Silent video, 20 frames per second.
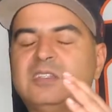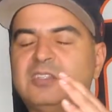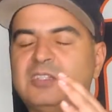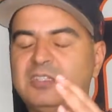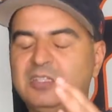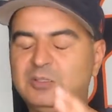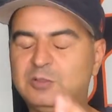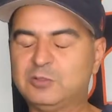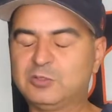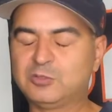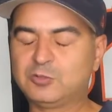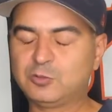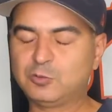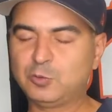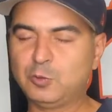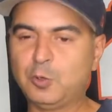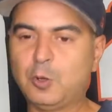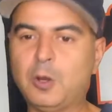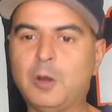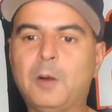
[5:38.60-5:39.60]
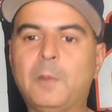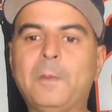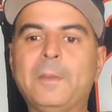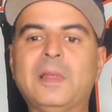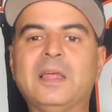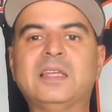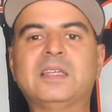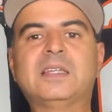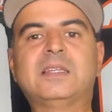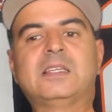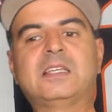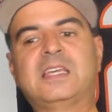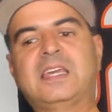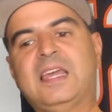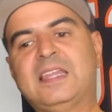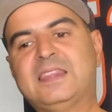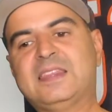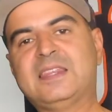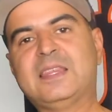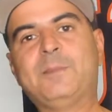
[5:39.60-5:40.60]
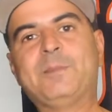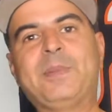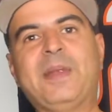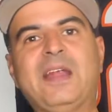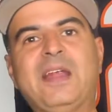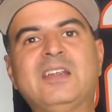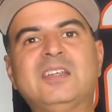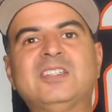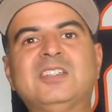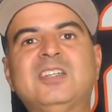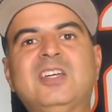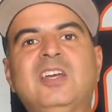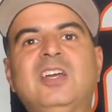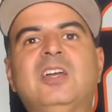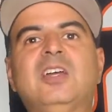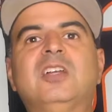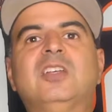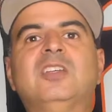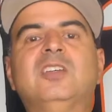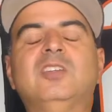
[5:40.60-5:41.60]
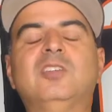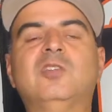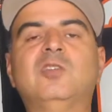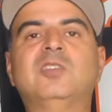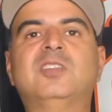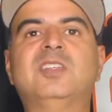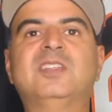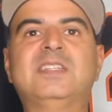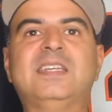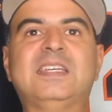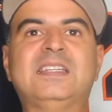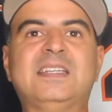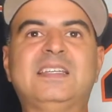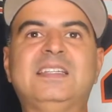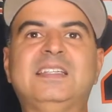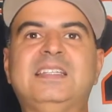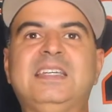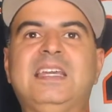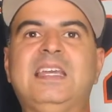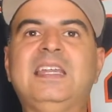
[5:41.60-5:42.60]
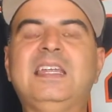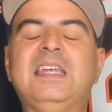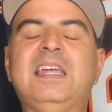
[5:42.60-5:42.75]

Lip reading: to get the Bears, you know, to take the lead.